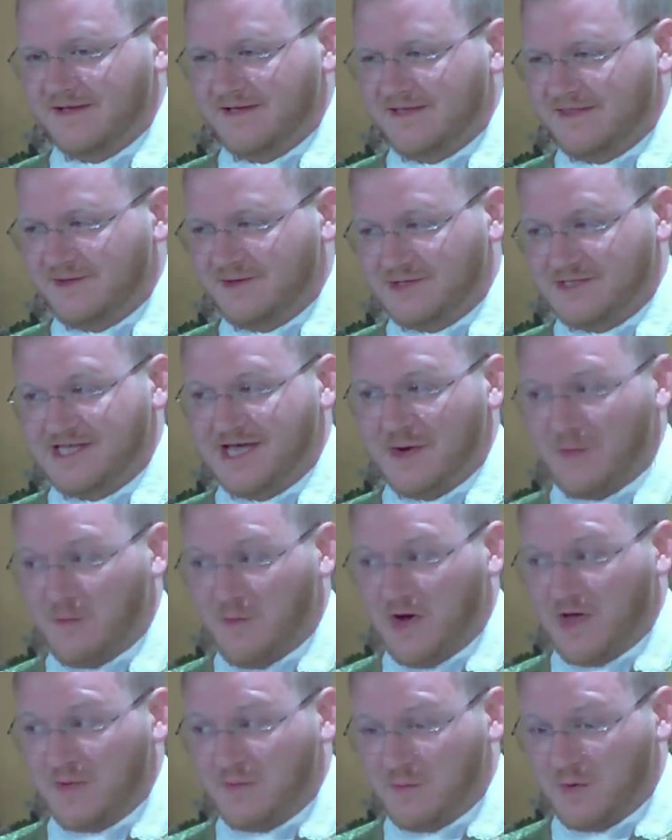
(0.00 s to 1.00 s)
There's that
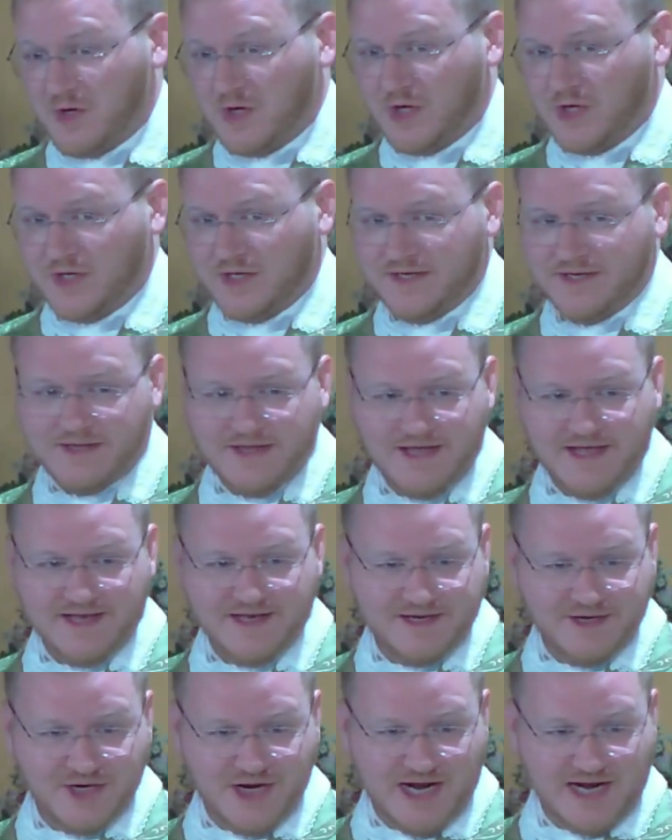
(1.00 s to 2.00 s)
one word
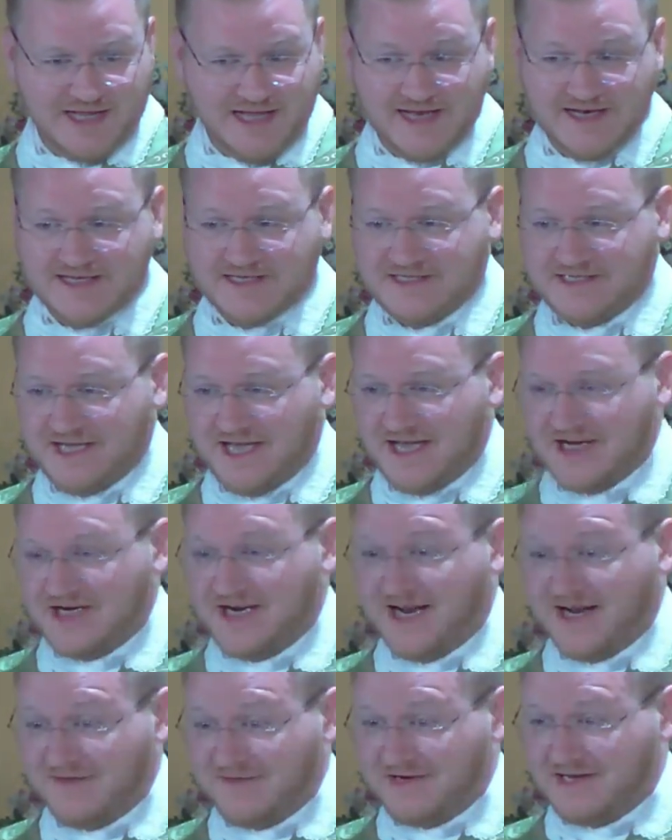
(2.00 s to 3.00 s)
that you're not allowed to say. You're
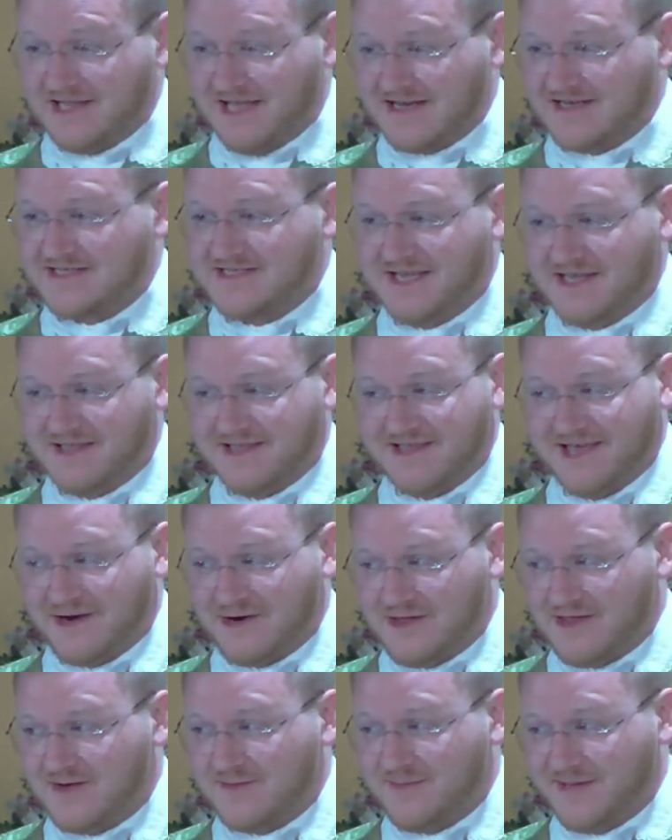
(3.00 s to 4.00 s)
not even allowed to say the
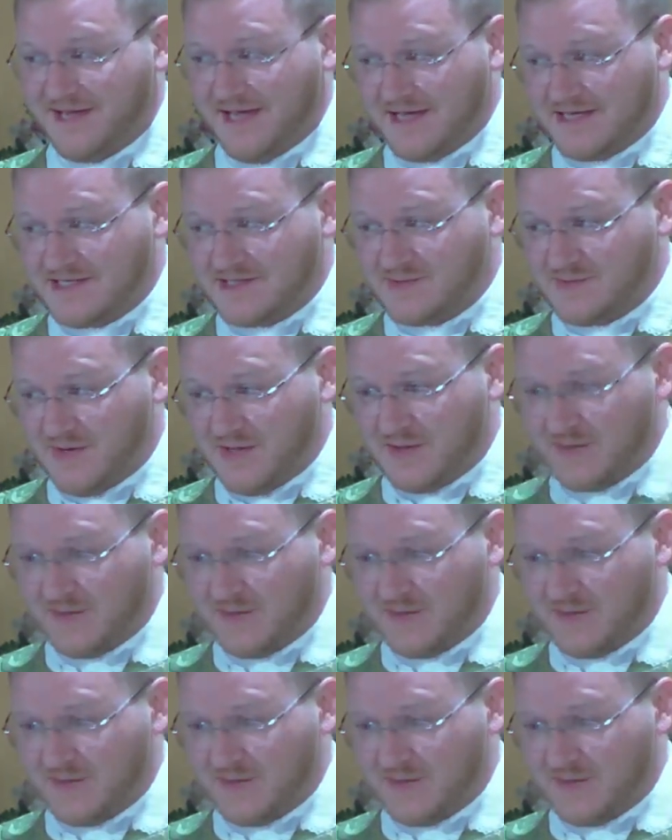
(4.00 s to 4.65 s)
letter that it begins with